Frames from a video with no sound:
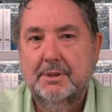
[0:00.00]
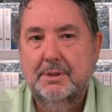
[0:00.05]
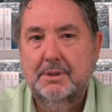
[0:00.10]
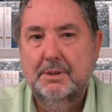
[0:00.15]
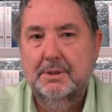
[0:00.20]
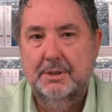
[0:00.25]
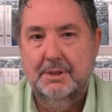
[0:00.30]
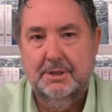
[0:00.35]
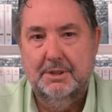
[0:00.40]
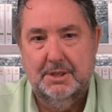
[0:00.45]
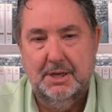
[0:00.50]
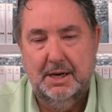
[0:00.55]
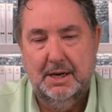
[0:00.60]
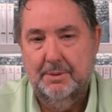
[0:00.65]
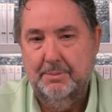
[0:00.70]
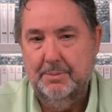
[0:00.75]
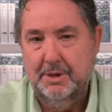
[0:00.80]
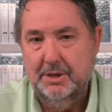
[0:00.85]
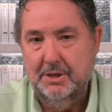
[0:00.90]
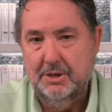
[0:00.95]
this
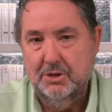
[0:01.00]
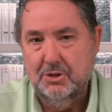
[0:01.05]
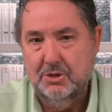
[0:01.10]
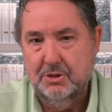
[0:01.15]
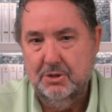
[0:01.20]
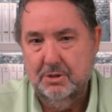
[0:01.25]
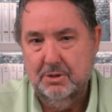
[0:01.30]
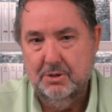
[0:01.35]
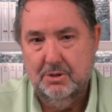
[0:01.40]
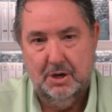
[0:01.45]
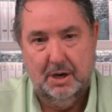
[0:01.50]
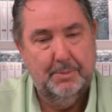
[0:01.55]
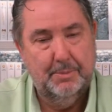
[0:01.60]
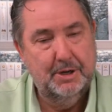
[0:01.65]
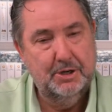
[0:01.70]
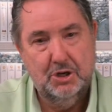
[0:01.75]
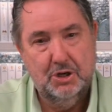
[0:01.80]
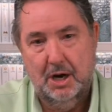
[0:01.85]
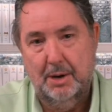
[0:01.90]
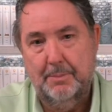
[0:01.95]
time it is Shama
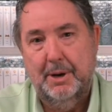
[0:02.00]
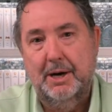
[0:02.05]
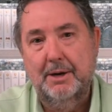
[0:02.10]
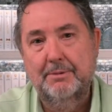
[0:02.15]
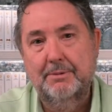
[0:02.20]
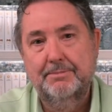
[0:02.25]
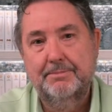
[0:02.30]
Shama,